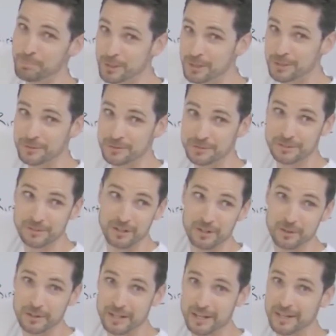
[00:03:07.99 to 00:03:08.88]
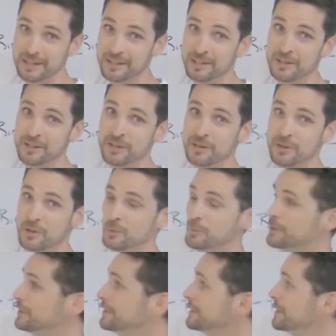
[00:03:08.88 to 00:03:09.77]
births, okay,
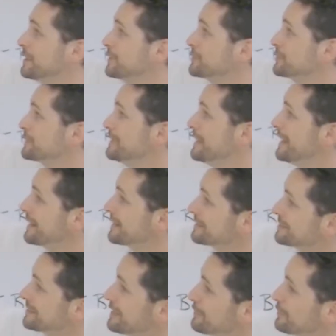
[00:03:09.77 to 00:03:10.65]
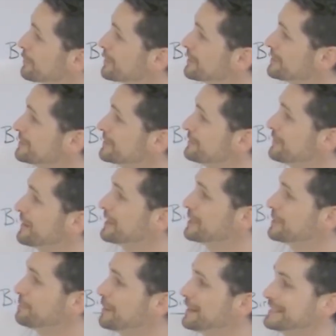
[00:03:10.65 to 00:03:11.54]
within country X, and we're going to divide
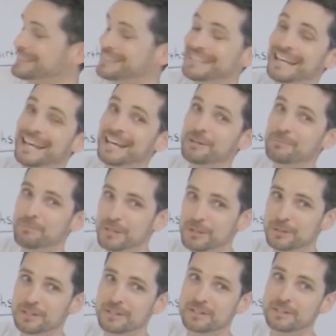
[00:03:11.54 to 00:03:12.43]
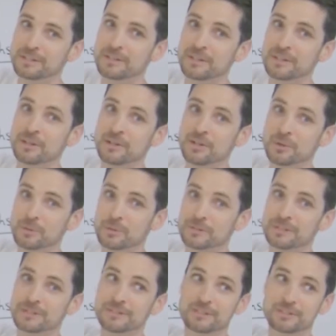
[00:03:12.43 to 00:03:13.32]
it by 10 million
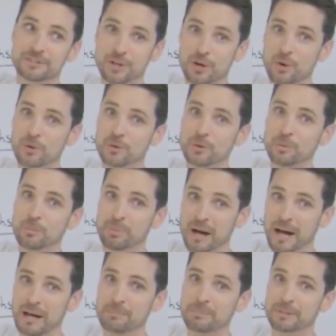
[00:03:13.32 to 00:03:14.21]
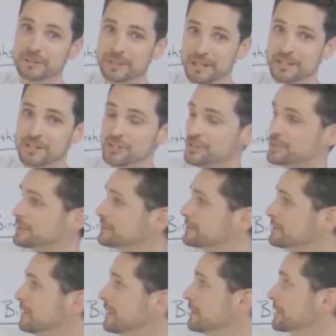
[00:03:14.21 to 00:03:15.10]
within the total population,
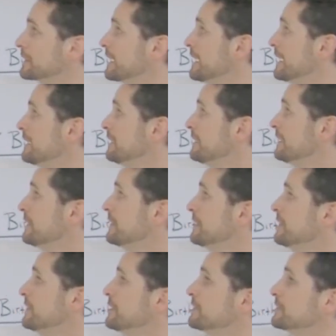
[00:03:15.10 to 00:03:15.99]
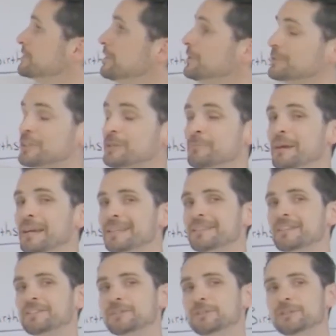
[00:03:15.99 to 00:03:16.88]
okay? So to make
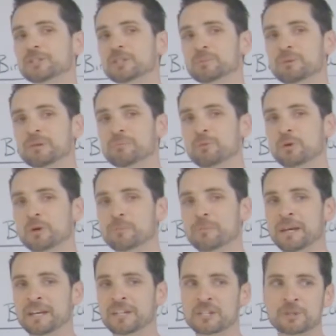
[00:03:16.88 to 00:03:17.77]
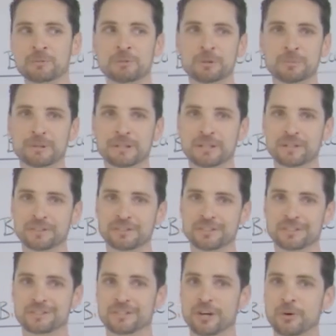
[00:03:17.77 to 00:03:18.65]
this a little bit more manageable, because
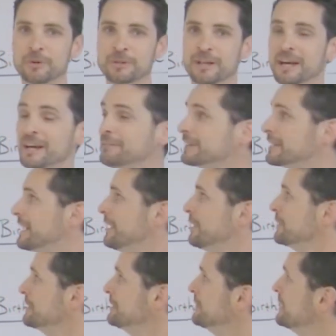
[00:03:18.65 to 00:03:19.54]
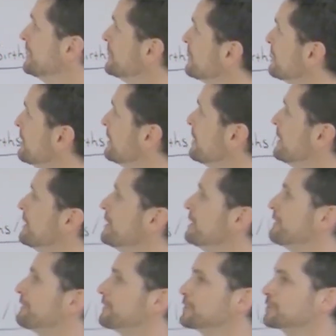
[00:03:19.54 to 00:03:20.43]
you don't have a calculator,
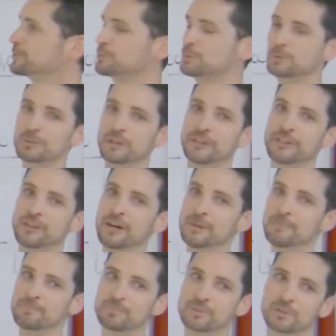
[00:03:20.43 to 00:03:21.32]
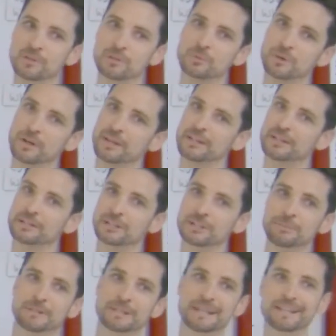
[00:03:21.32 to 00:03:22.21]
first rule of thumb, right,
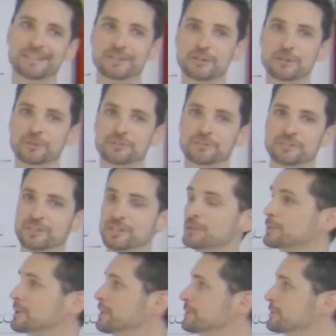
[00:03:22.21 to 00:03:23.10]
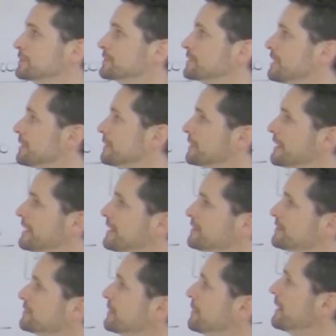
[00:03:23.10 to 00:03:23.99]
eliminate those zeros,
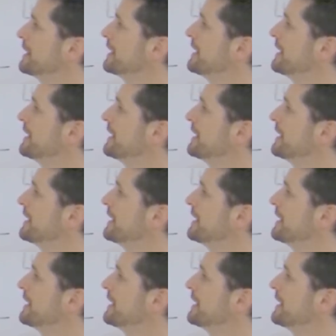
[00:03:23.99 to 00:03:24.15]
okay? So I